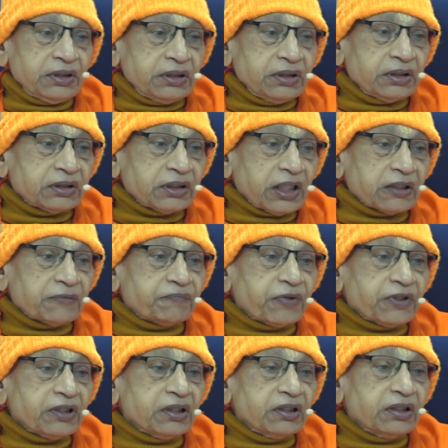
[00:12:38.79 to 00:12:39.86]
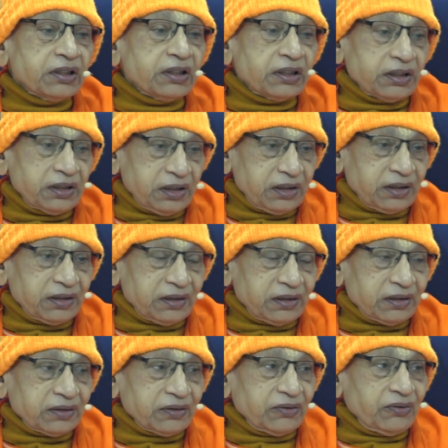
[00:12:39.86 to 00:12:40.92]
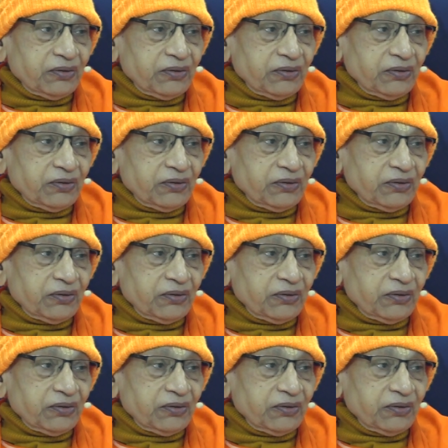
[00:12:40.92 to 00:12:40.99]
the tatparya nirnaya,